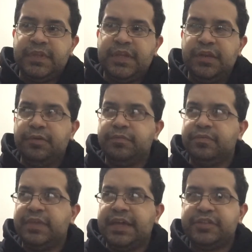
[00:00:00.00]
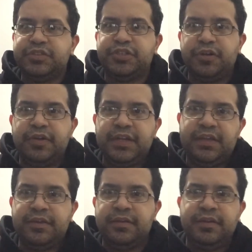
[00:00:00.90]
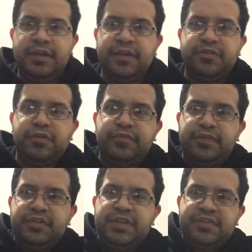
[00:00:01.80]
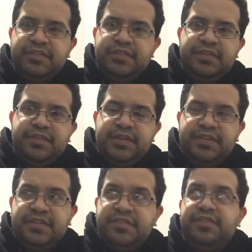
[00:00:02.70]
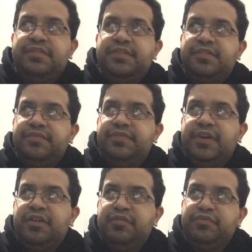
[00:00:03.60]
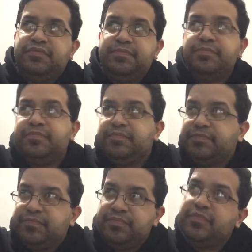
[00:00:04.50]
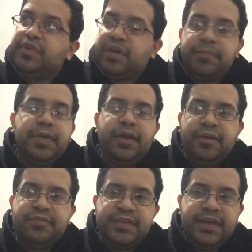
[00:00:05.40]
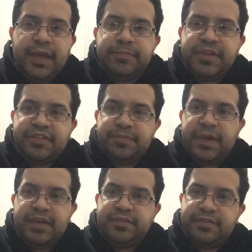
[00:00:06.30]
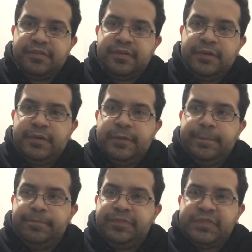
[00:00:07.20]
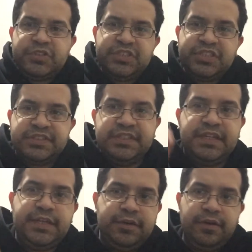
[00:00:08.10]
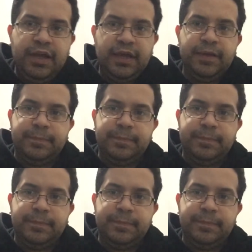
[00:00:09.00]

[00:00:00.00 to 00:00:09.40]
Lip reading: you know, that journey is over distances of comparatively empty space just to hit your eye,